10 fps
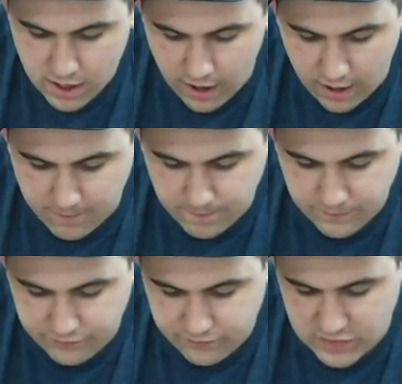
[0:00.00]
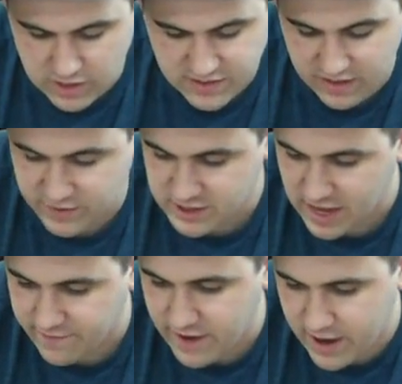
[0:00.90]
Um, they still have the
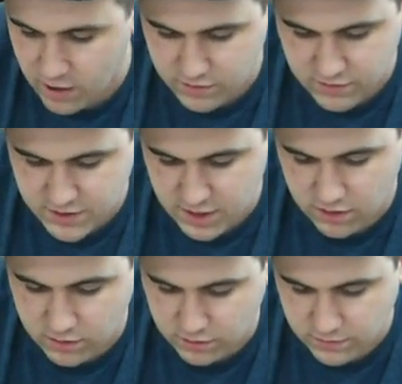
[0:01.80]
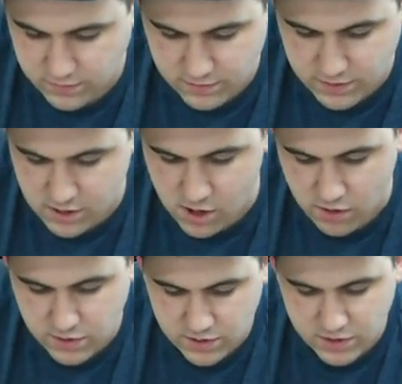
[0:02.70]
Skyfire, they're still your
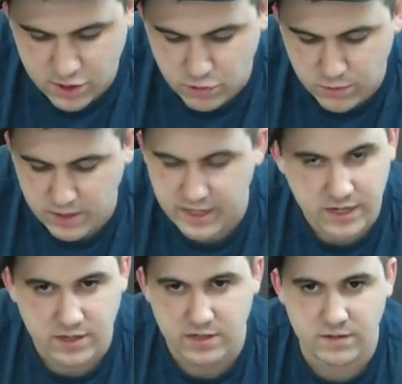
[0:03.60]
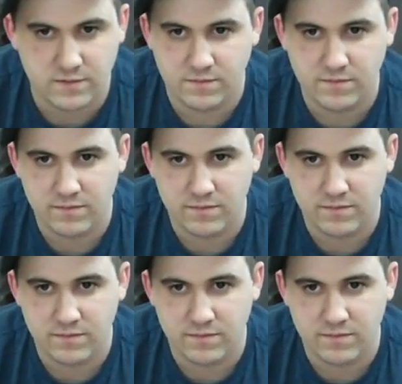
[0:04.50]
two twin linked